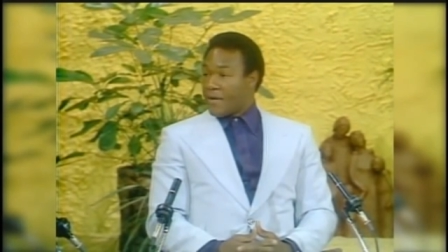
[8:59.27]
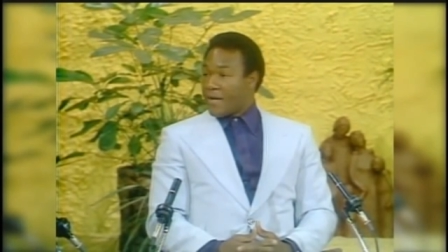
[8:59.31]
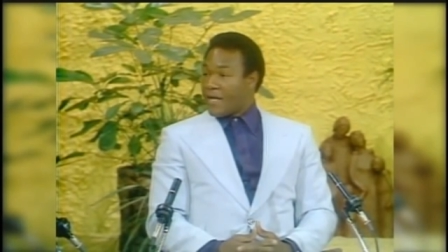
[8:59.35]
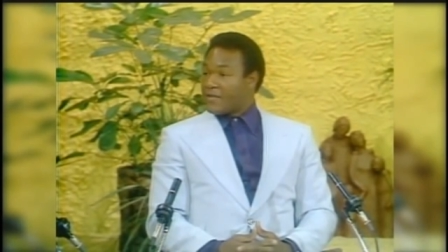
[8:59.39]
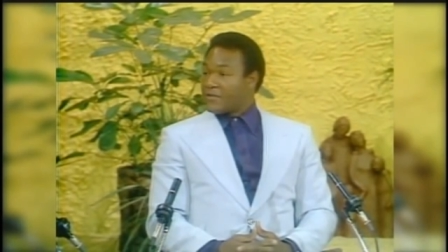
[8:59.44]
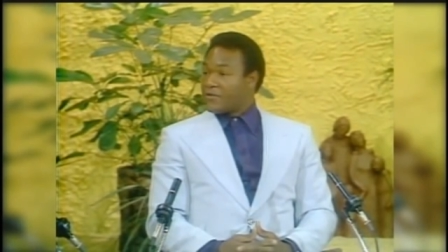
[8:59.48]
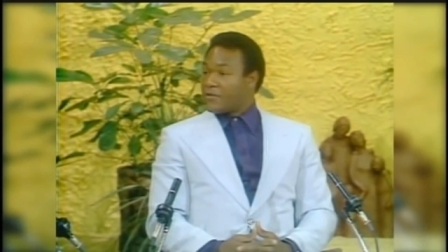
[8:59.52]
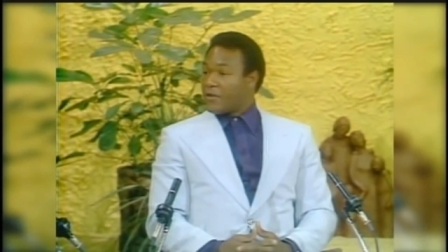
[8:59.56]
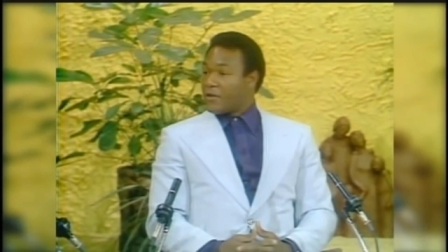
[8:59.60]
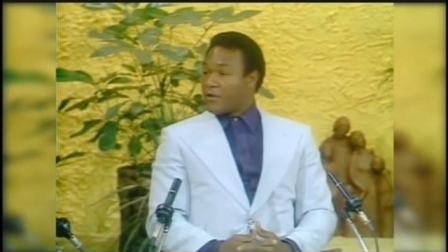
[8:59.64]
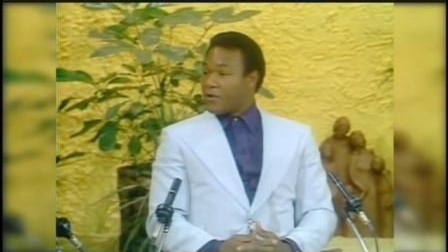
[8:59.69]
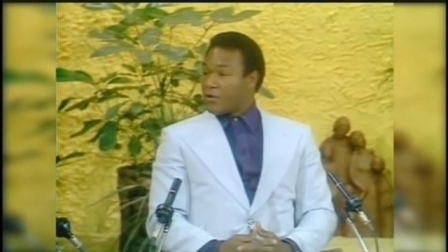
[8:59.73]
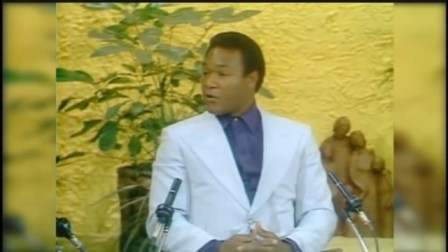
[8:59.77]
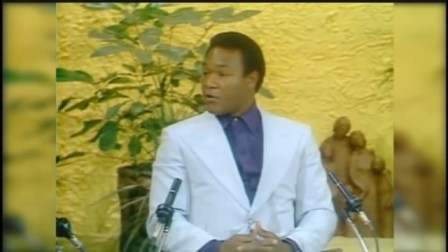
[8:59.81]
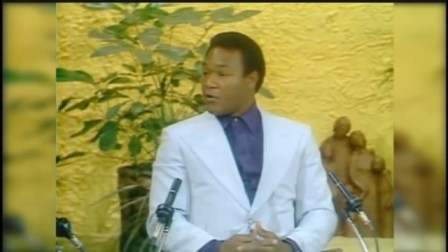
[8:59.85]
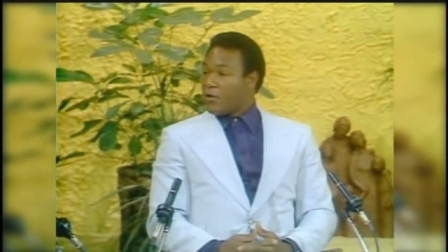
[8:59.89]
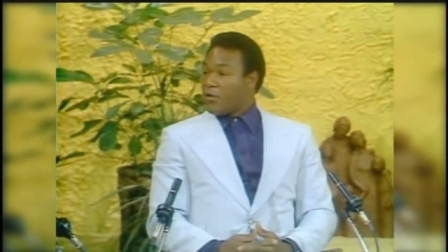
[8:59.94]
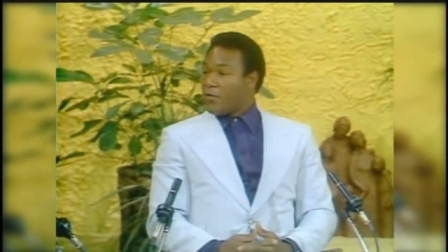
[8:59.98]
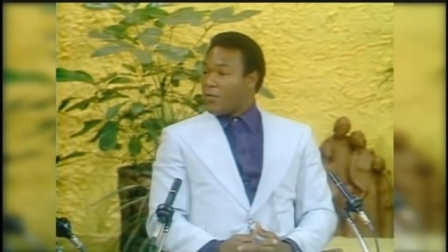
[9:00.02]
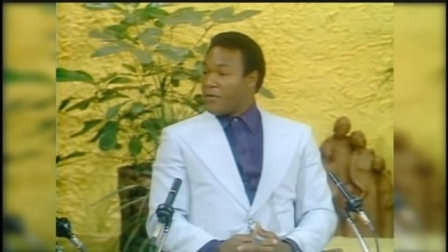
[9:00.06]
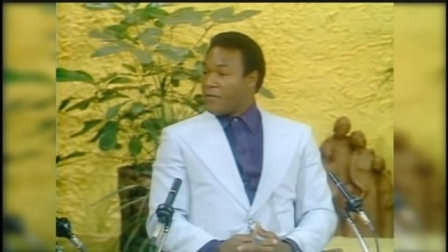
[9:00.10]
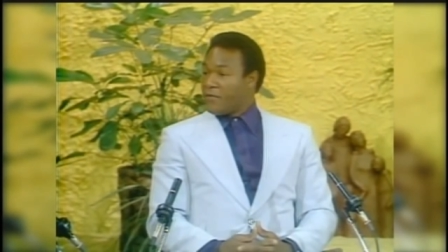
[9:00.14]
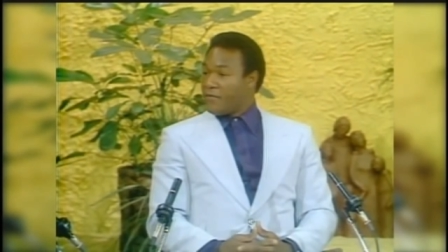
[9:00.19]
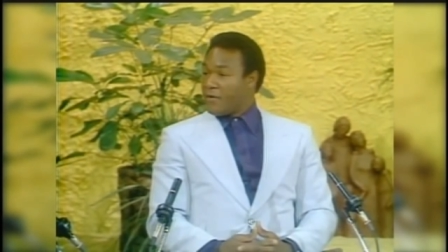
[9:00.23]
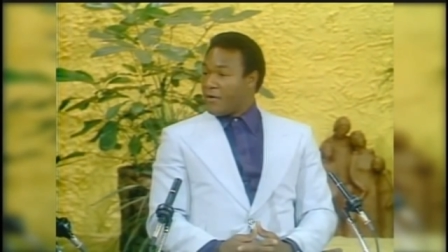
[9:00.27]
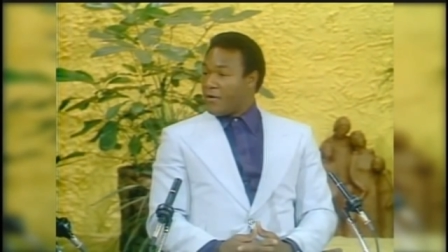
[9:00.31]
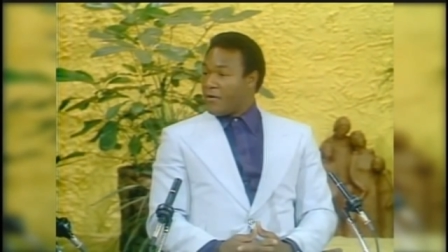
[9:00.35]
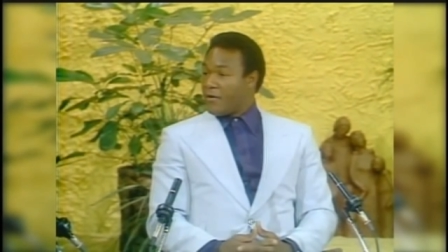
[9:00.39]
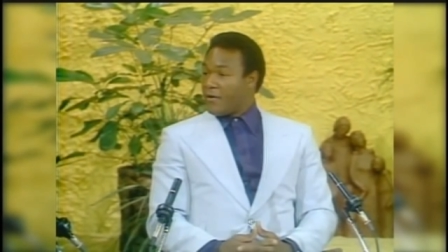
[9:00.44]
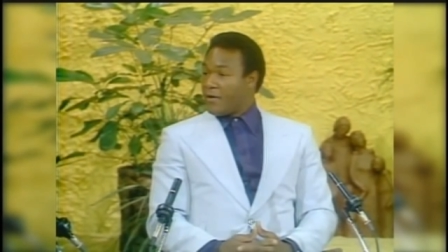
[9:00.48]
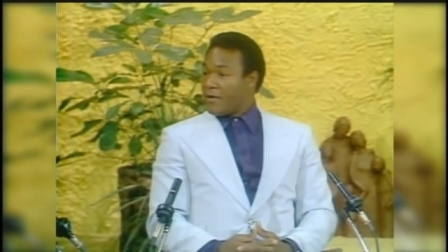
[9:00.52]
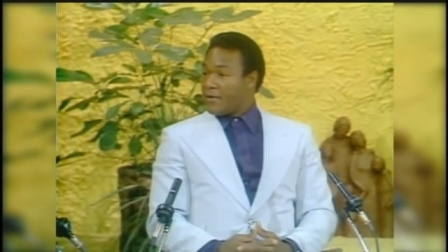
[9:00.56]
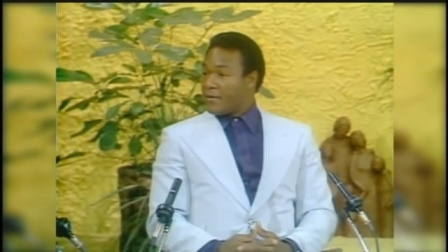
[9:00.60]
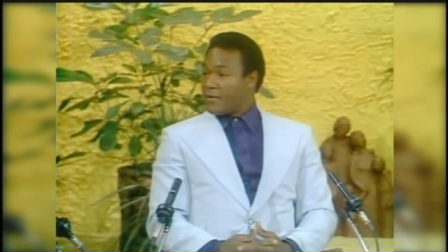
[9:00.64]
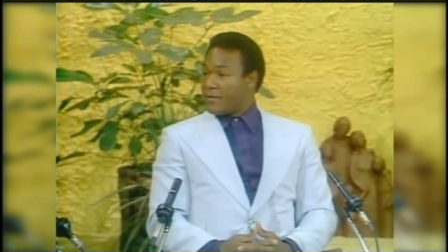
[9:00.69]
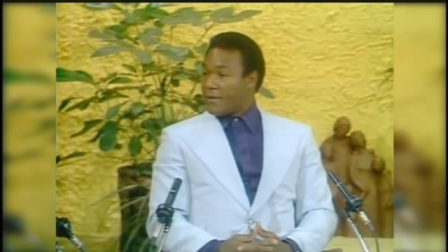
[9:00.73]
But I saw the glory of
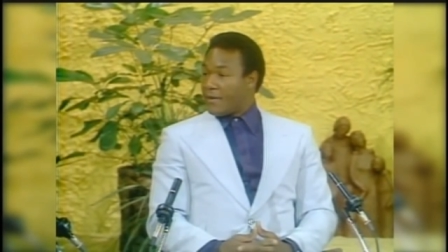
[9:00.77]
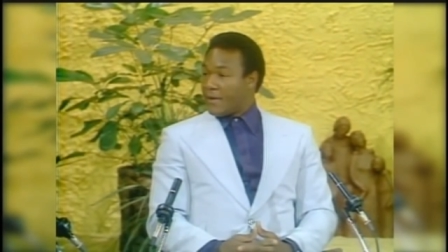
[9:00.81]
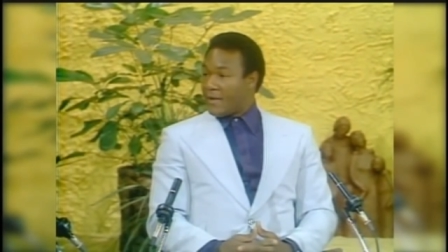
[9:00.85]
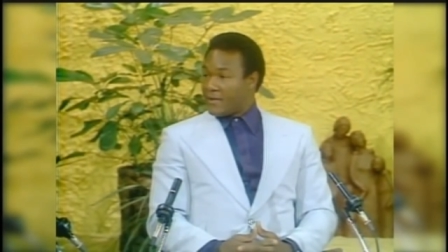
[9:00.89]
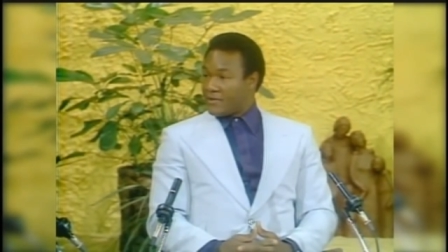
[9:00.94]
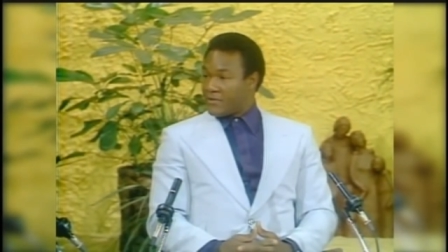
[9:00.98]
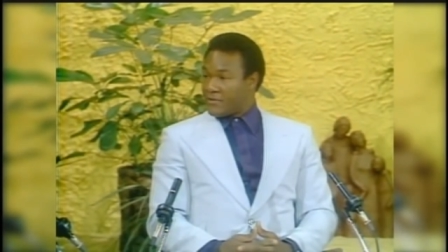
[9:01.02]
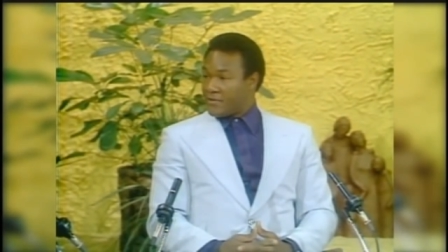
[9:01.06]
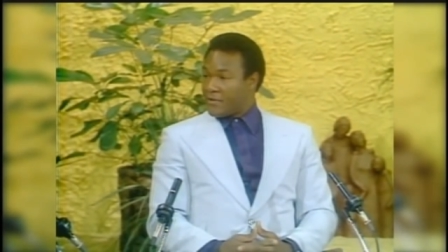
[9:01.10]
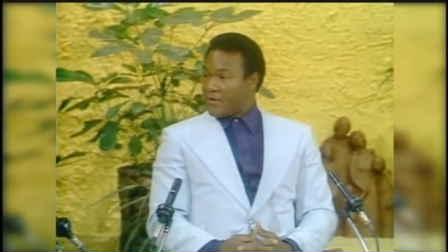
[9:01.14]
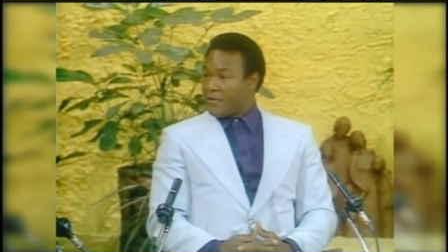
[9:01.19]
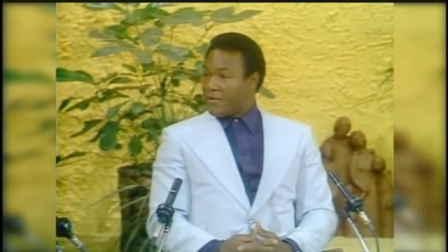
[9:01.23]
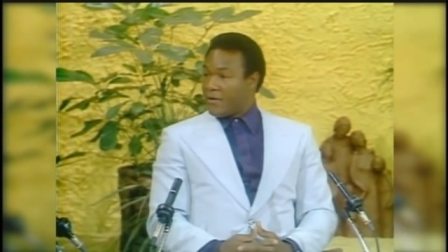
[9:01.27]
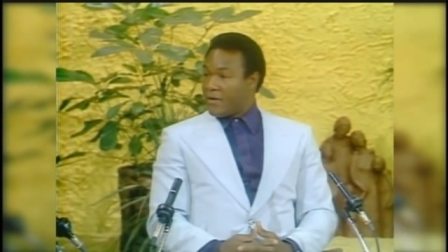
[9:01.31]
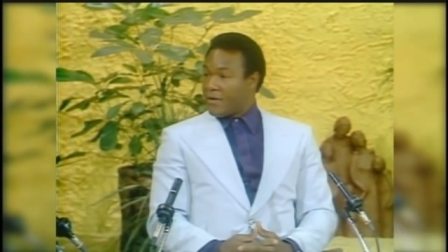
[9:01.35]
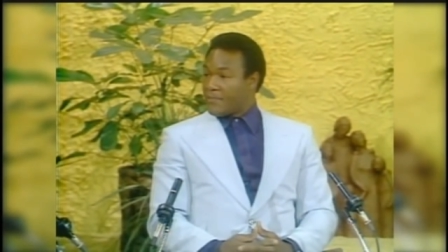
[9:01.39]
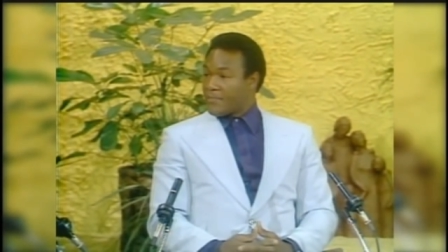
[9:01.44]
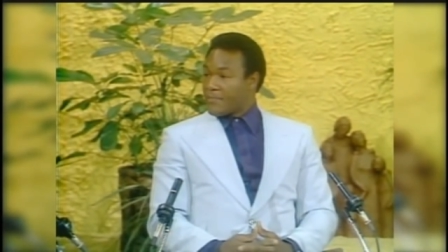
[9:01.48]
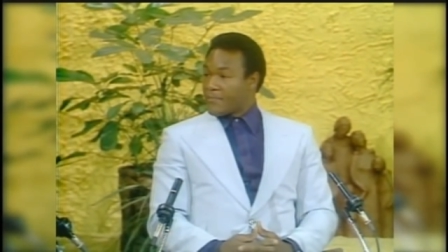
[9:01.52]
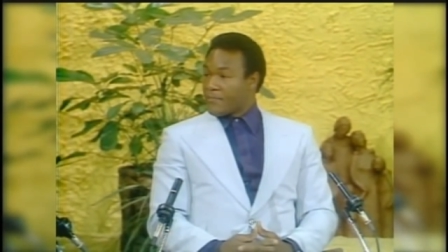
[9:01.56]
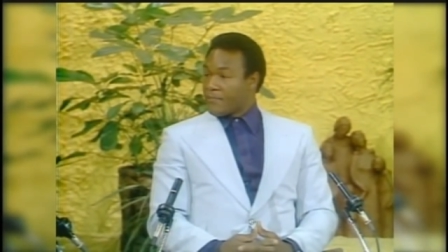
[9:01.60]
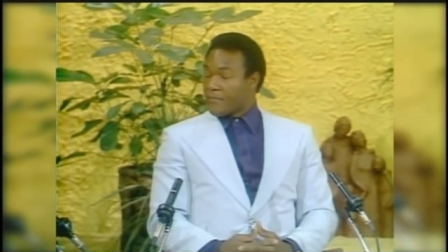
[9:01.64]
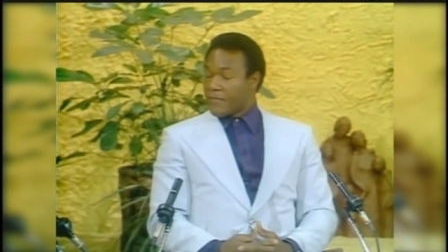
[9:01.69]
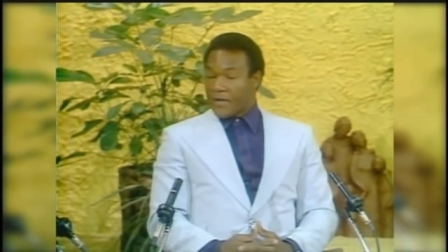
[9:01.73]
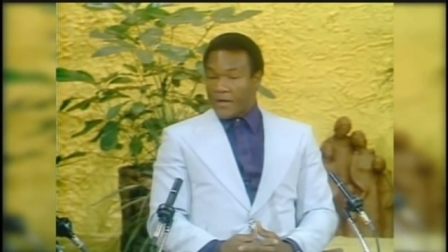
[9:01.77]
God. I saw it.